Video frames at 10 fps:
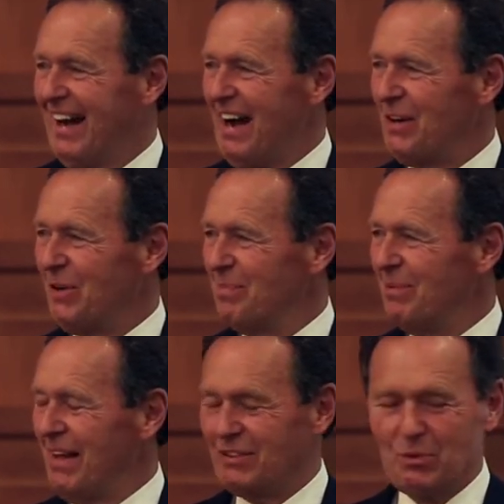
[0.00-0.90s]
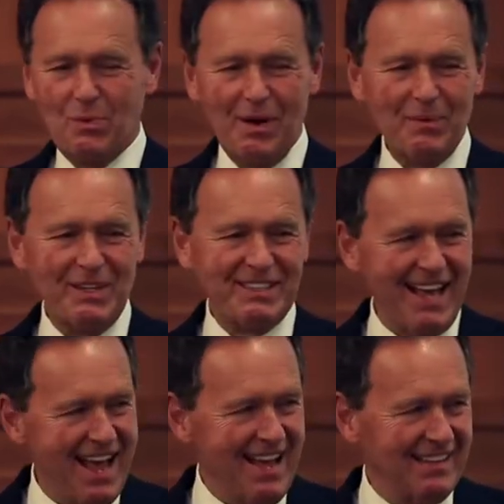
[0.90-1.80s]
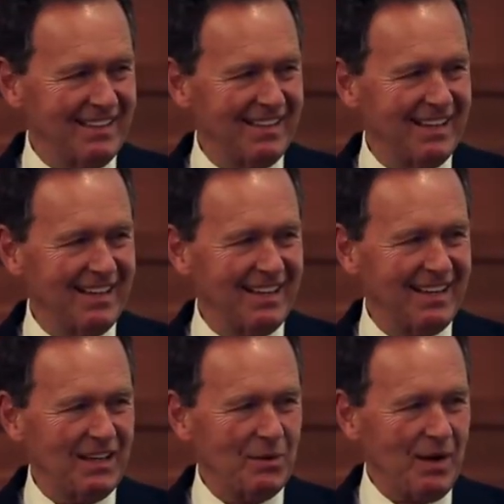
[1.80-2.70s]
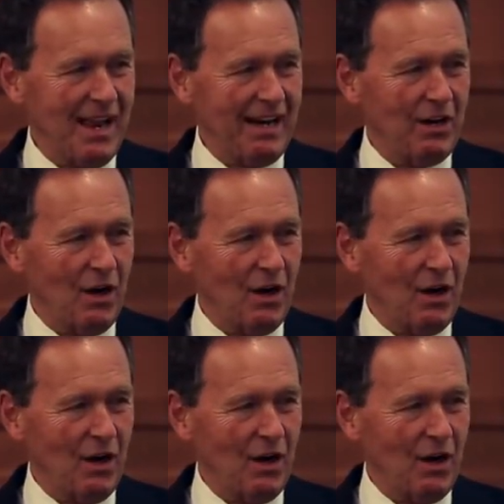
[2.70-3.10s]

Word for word: I couldn't believe it. I said, what was that? Well, I